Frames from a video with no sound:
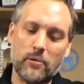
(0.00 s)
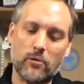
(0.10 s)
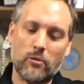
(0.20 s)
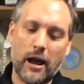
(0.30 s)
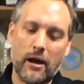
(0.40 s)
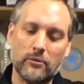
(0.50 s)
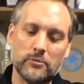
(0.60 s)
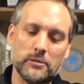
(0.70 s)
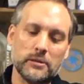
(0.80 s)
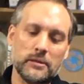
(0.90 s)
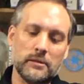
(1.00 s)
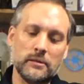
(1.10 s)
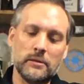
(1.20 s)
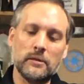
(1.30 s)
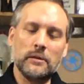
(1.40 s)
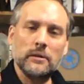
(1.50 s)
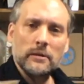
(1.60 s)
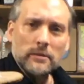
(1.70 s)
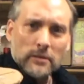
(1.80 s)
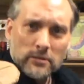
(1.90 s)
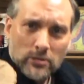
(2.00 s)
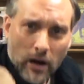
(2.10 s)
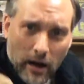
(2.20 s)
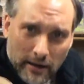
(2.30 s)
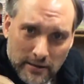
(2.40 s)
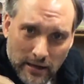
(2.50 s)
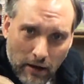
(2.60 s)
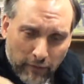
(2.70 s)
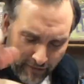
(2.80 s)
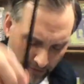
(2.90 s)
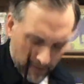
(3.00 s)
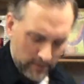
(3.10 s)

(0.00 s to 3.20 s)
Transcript: around the straw itself.